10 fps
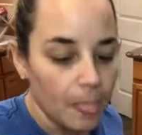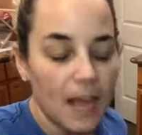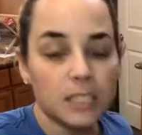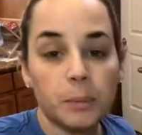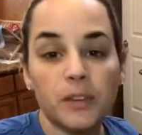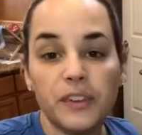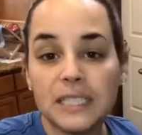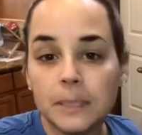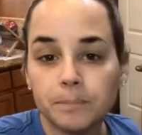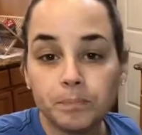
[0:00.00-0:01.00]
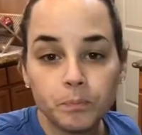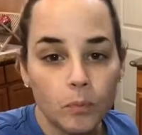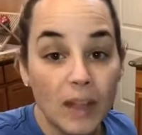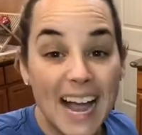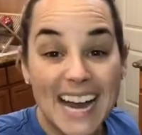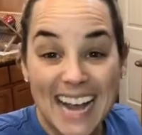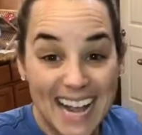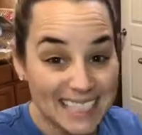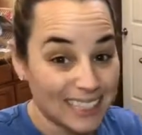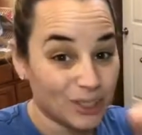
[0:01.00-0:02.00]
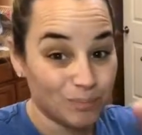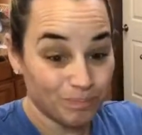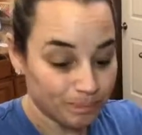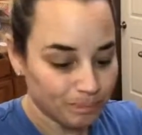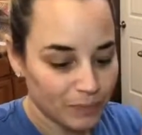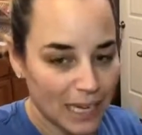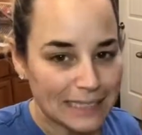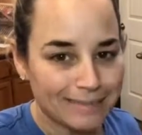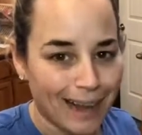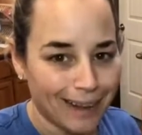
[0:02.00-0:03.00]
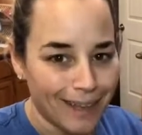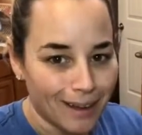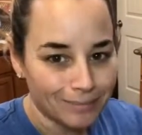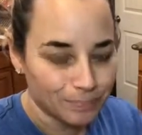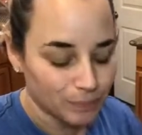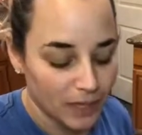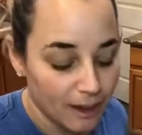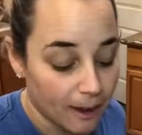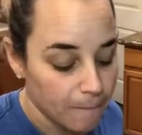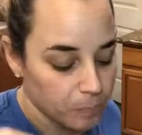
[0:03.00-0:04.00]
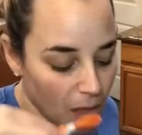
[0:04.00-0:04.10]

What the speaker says: It's perfect. And it has that little tacatán kick.